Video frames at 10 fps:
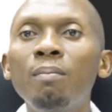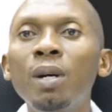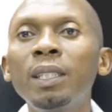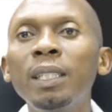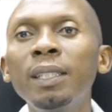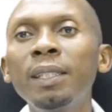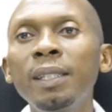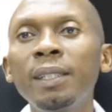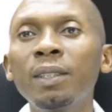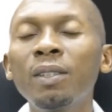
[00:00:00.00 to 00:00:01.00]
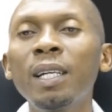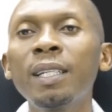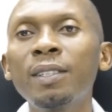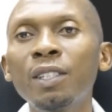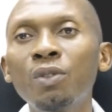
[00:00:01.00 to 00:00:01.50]
Budding is another
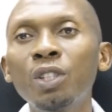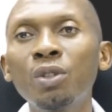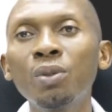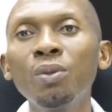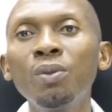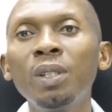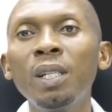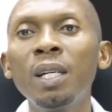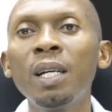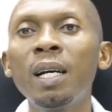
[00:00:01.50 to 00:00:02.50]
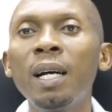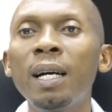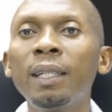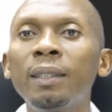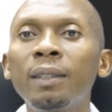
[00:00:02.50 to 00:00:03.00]
accessory tool,
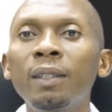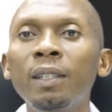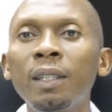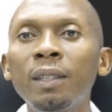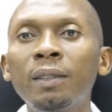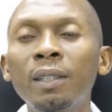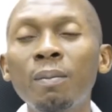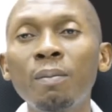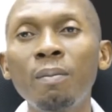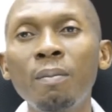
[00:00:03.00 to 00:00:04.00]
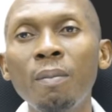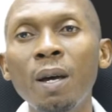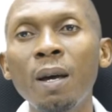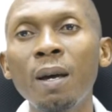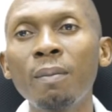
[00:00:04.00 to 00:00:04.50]
and it's uh,
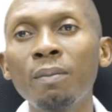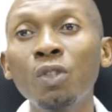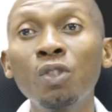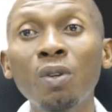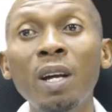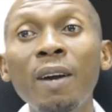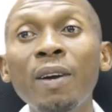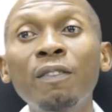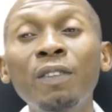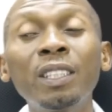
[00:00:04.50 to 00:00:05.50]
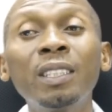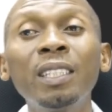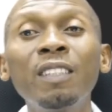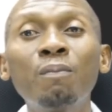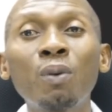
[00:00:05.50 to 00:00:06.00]
um, used to carry out
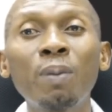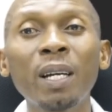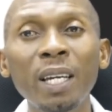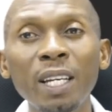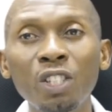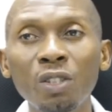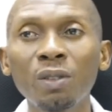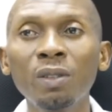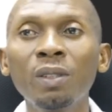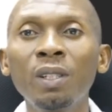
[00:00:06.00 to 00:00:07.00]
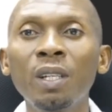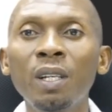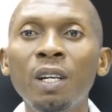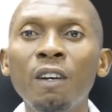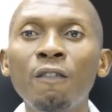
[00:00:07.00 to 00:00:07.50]
vegetative propagation
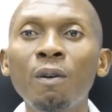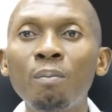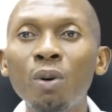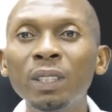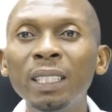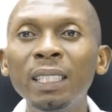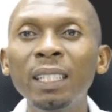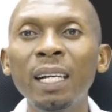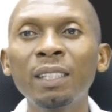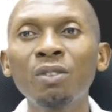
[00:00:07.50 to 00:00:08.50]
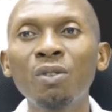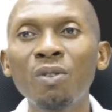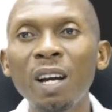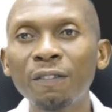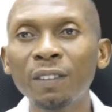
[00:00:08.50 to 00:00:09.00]
for budding and
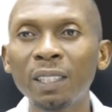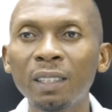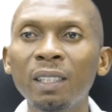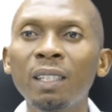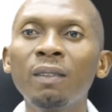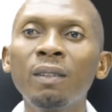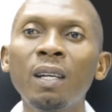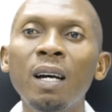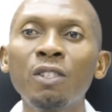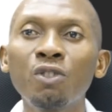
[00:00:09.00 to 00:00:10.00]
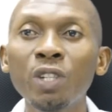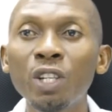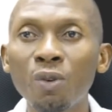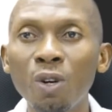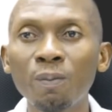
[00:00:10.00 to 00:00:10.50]
grafting in our uh,
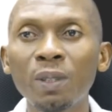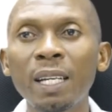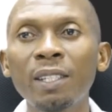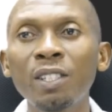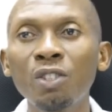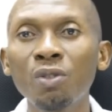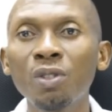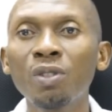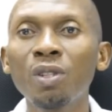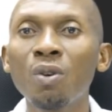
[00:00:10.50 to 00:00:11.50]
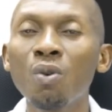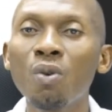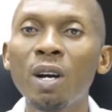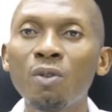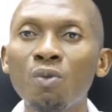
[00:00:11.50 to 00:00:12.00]
tree crops like citrus,
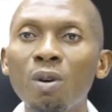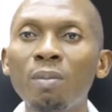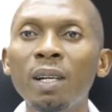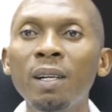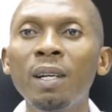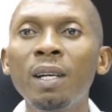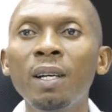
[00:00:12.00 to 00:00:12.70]
cocoa, and rubber,